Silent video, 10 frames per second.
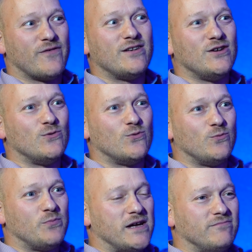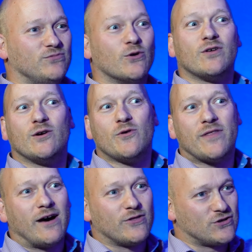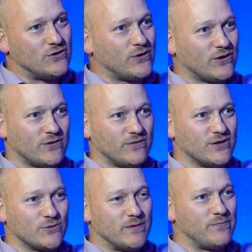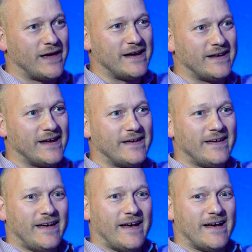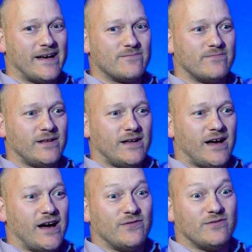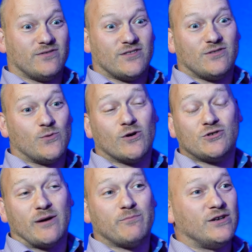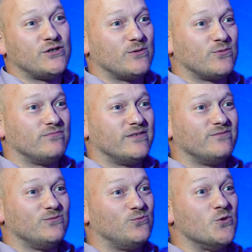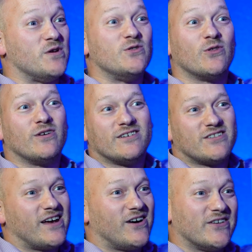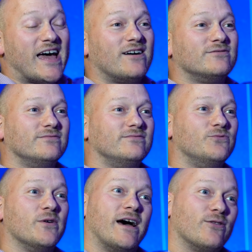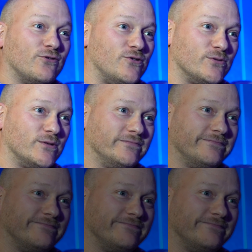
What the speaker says: venue would be nothing without the snooker that's been played here, and the World Championship would be nothing as they are now without the Crucible.